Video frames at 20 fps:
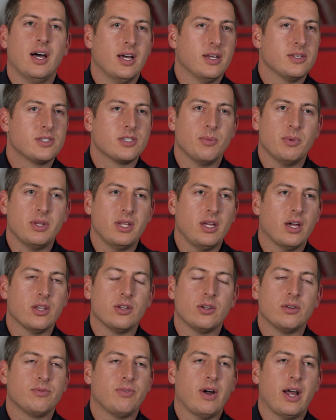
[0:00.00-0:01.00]
some of the
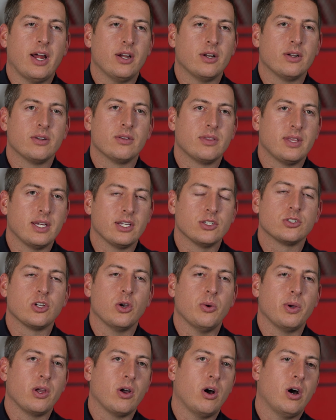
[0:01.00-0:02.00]
other fire things
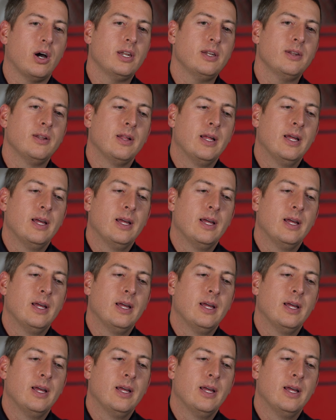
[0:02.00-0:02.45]
going on.